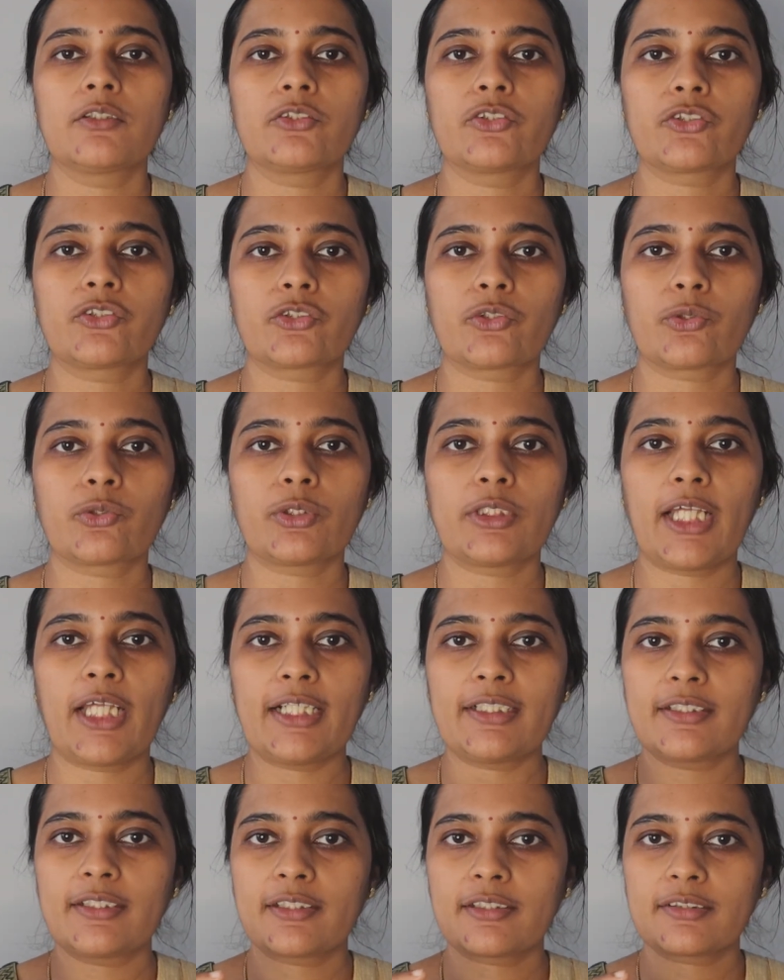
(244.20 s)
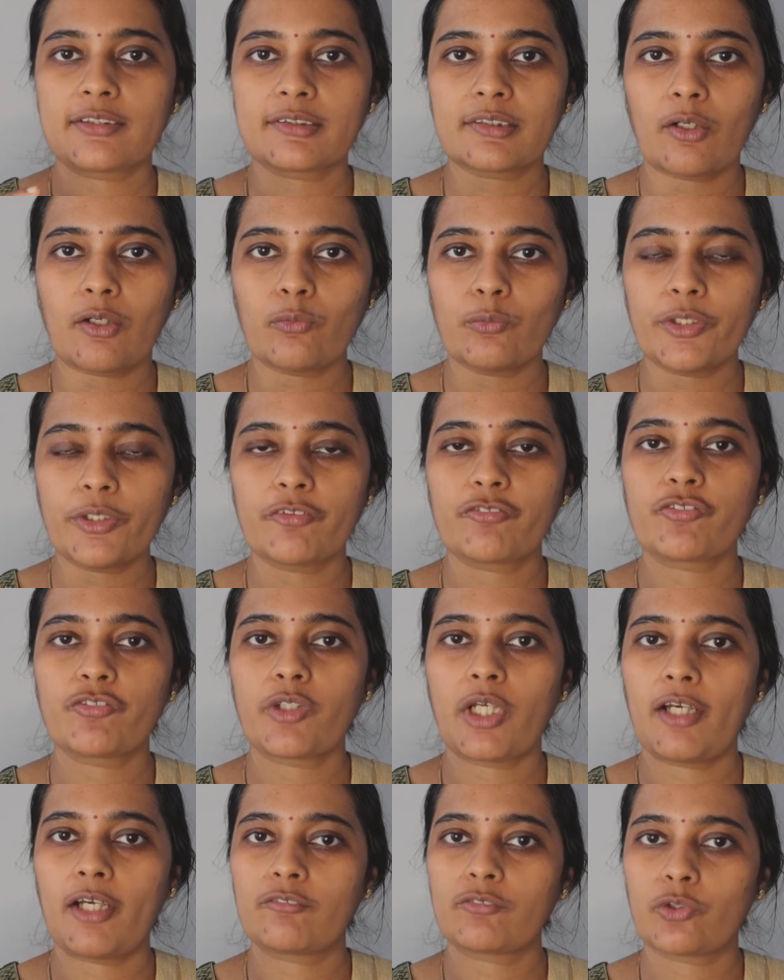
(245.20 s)
So that sound, if
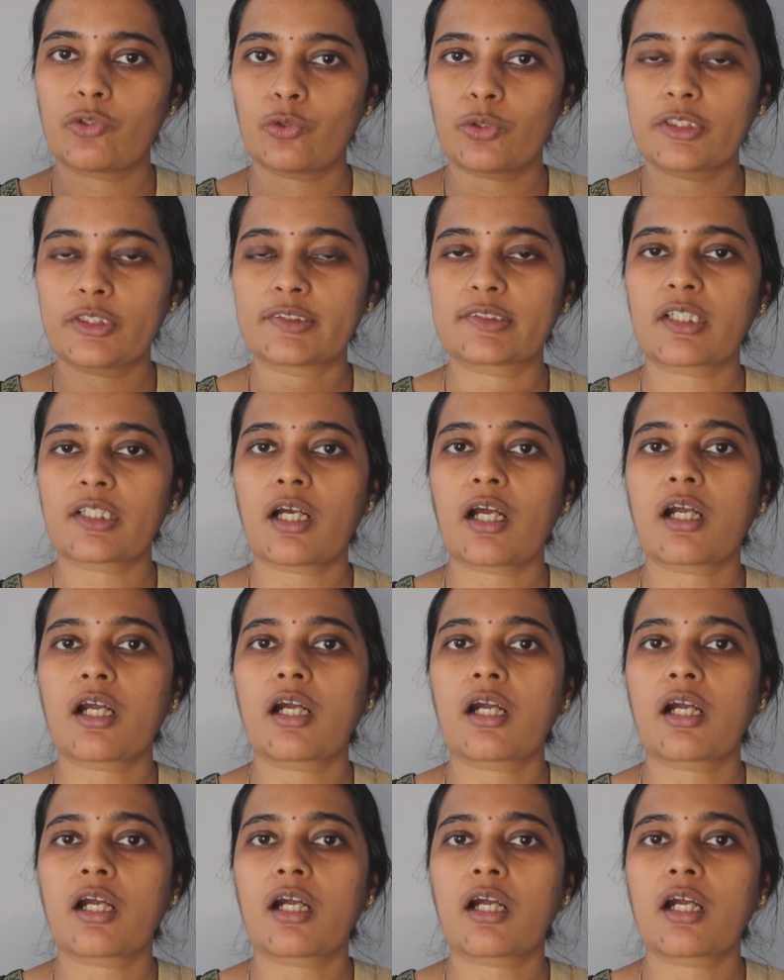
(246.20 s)
you have noticed,